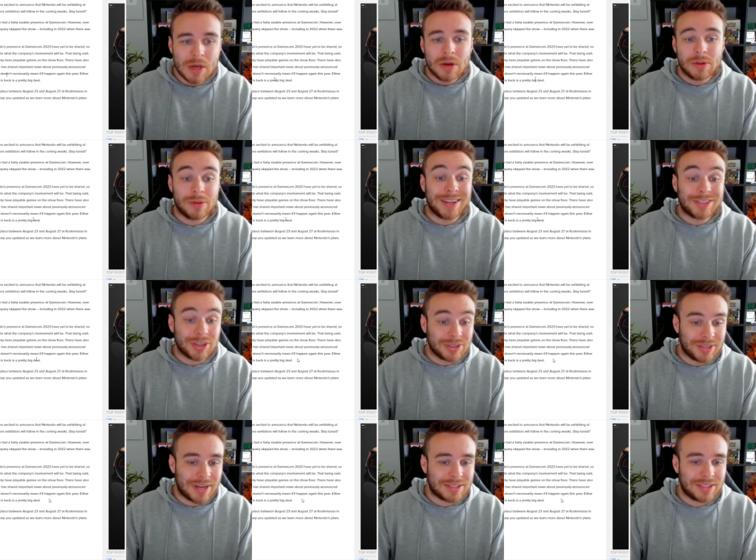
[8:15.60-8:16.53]
though that
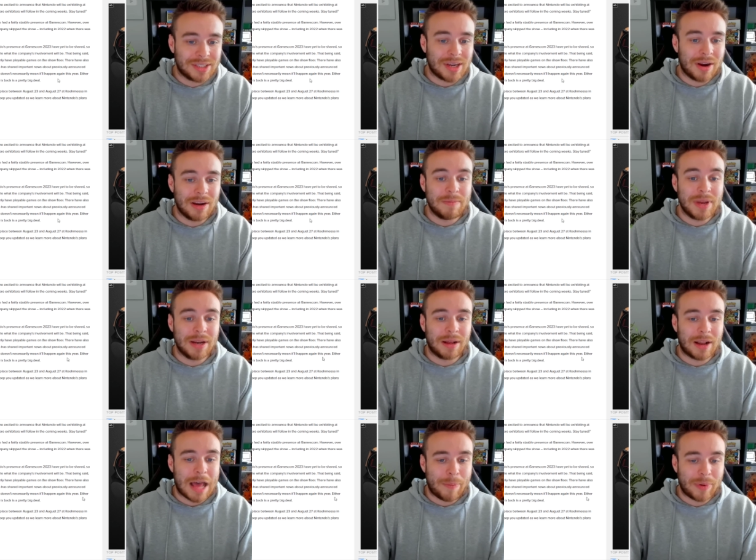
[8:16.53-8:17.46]
doesn't necessarily mean
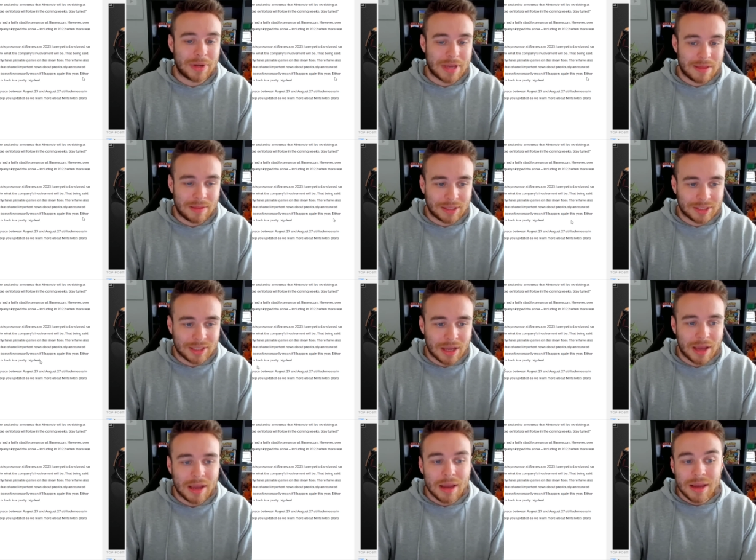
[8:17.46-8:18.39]
it'll happen again this
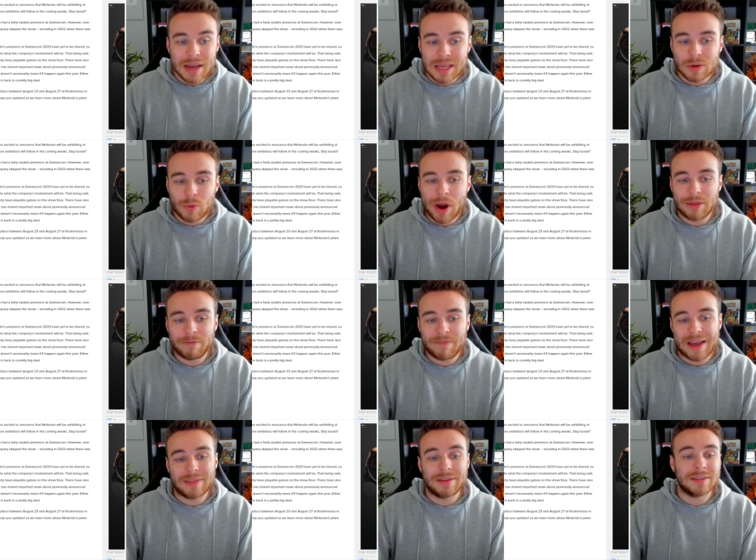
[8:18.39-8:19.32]
year. Either way, the
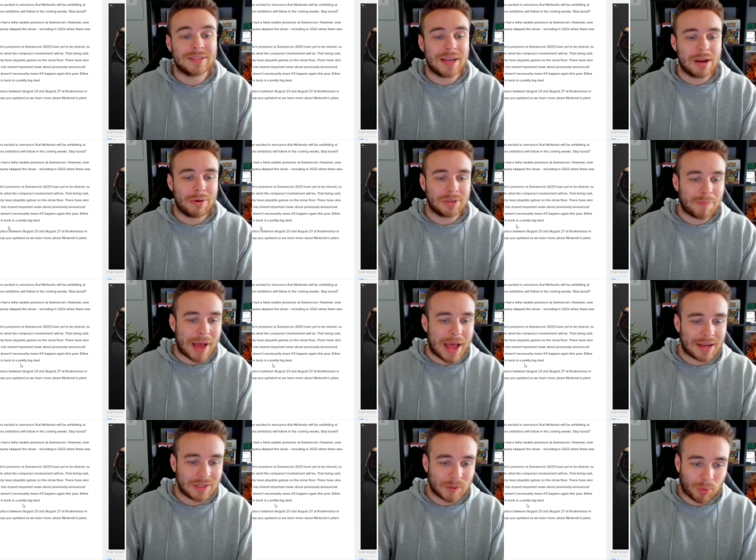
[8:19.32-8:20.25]
fact that Nintendo is
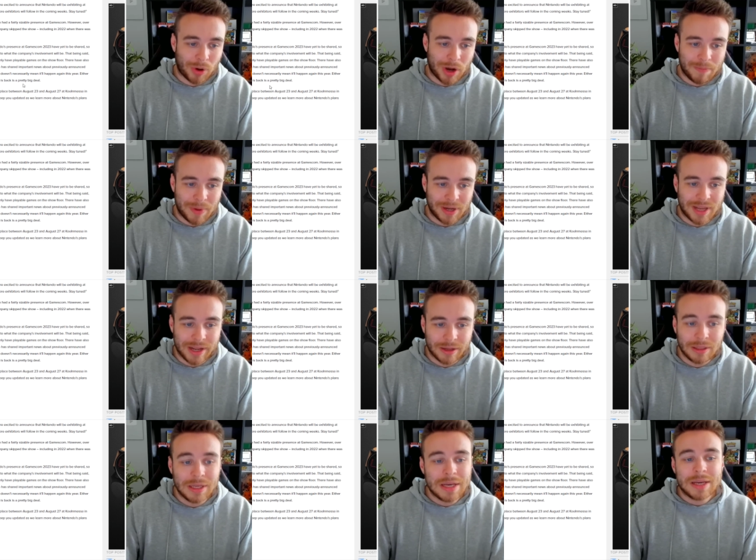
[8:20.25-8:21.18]
back is a pretty big
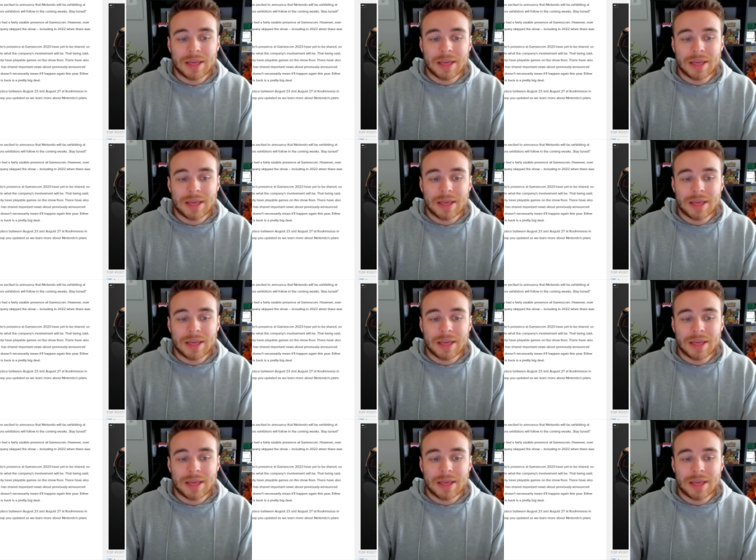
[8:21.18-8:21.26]
deal.